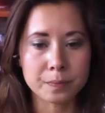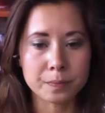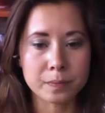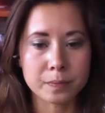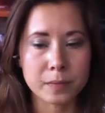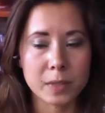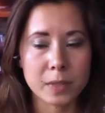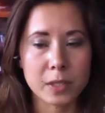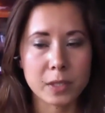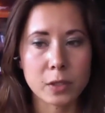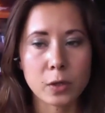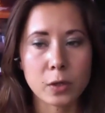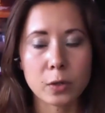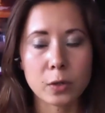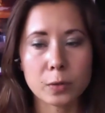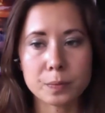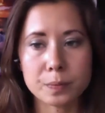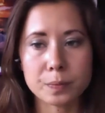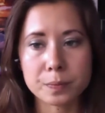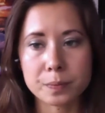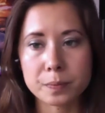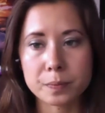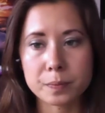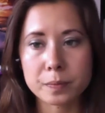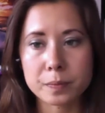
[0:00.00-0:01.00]
So
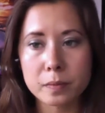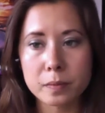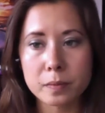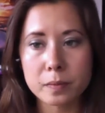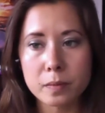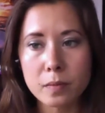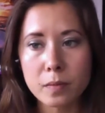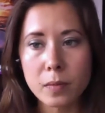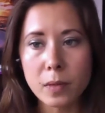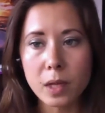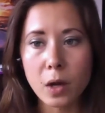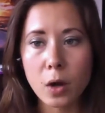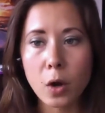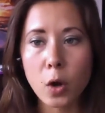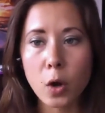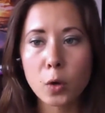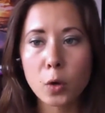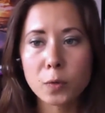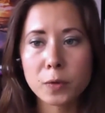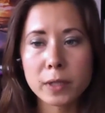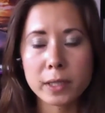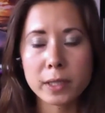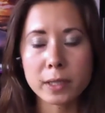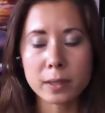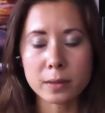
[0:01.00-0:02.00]

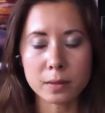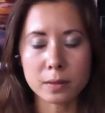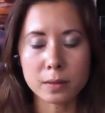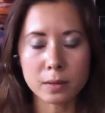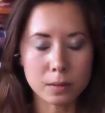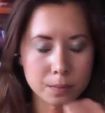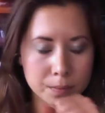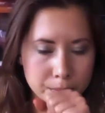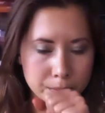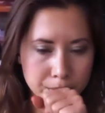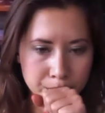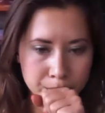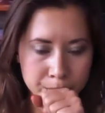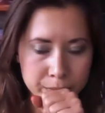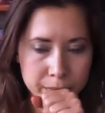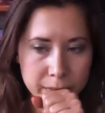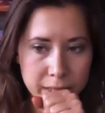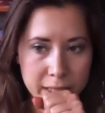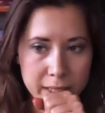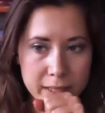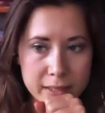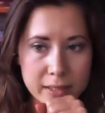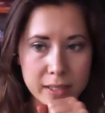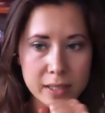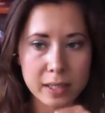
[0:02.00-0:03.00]
hopefully
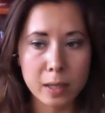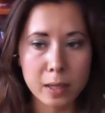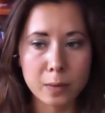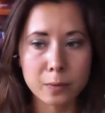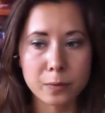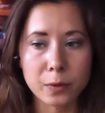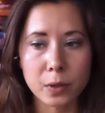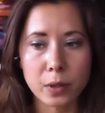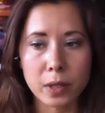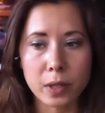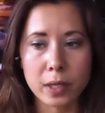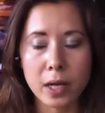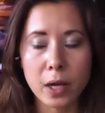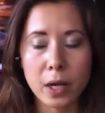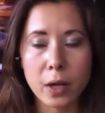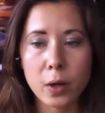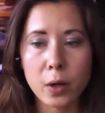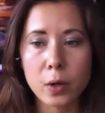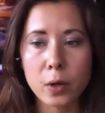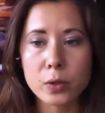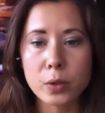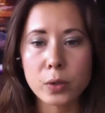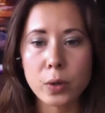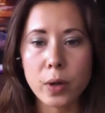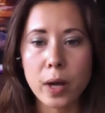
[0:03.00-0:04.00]
this is helpful. And I
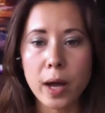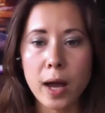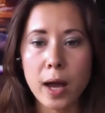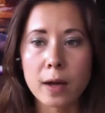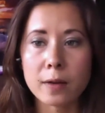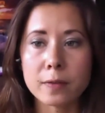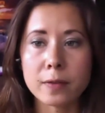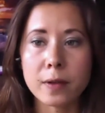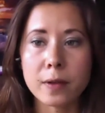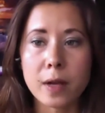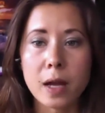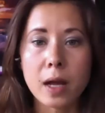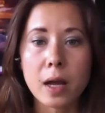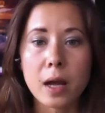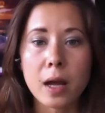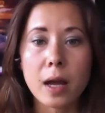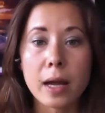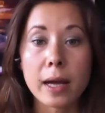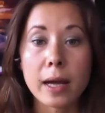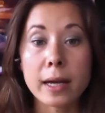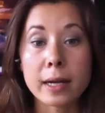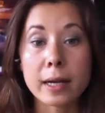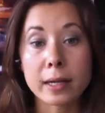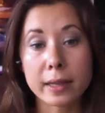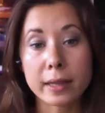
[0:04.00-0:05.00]
also have
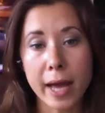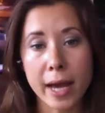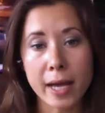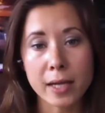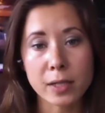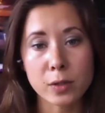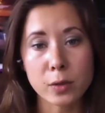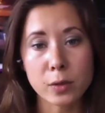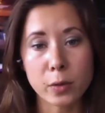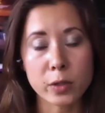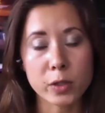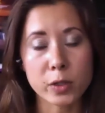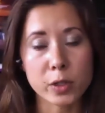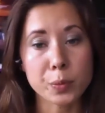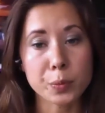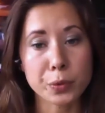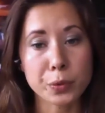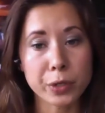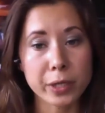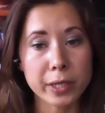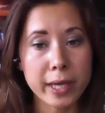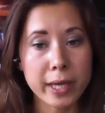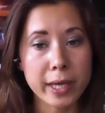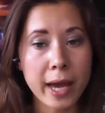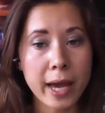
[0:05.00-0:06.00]
a class on
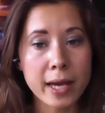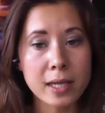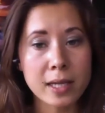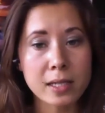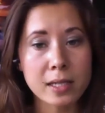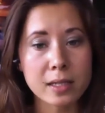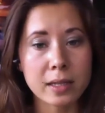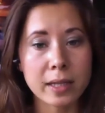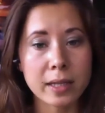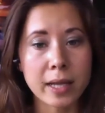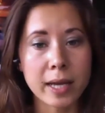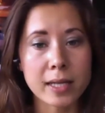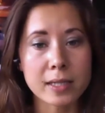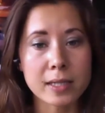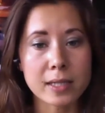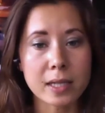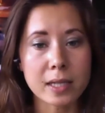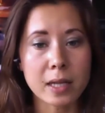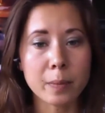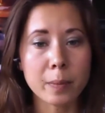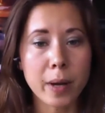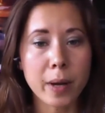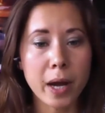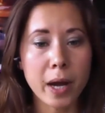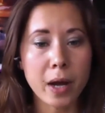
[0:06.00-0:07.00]
Spreecast that's
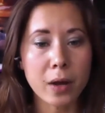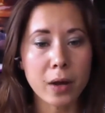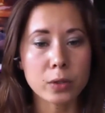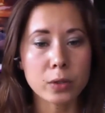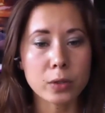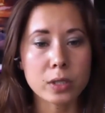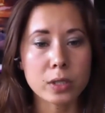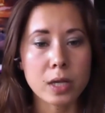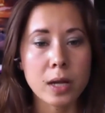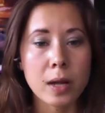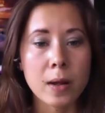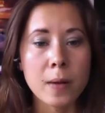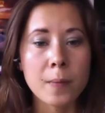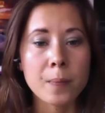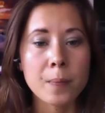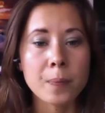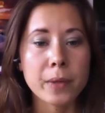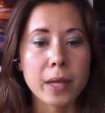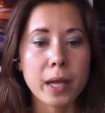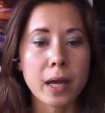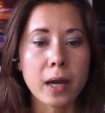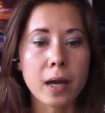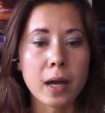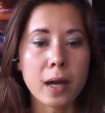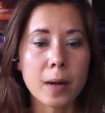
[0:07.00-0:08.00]
about
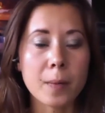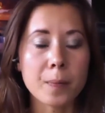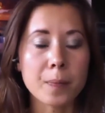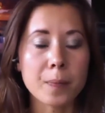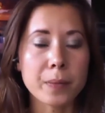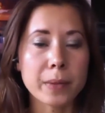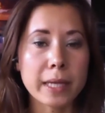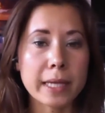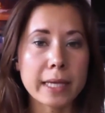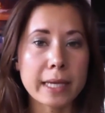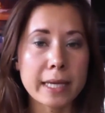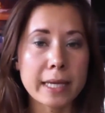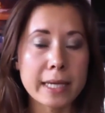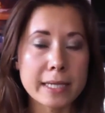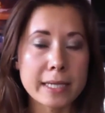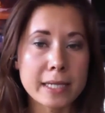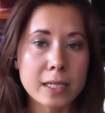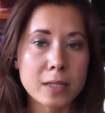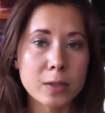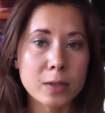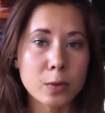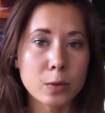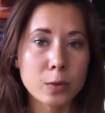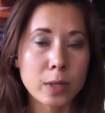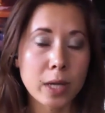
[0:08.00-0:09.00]
easy
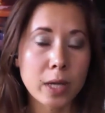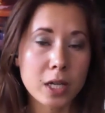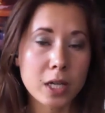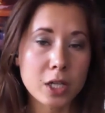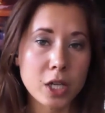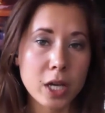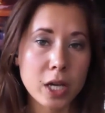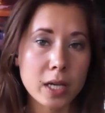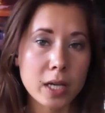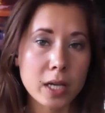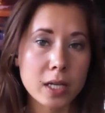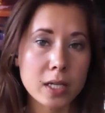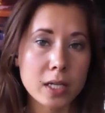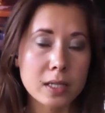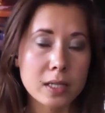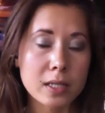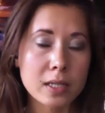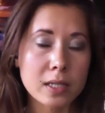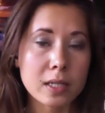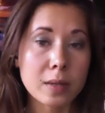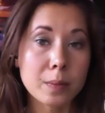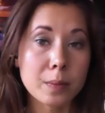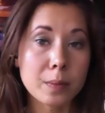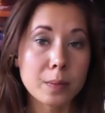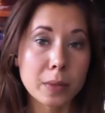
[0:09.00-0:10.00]
to digest
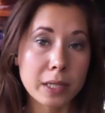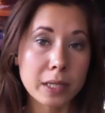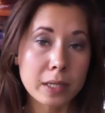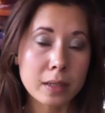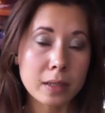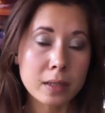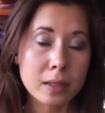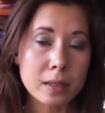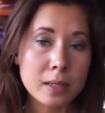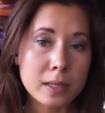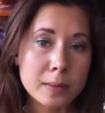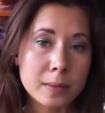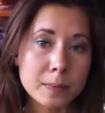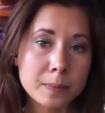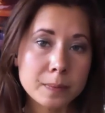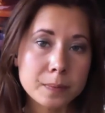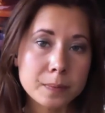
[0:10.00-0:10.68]
meals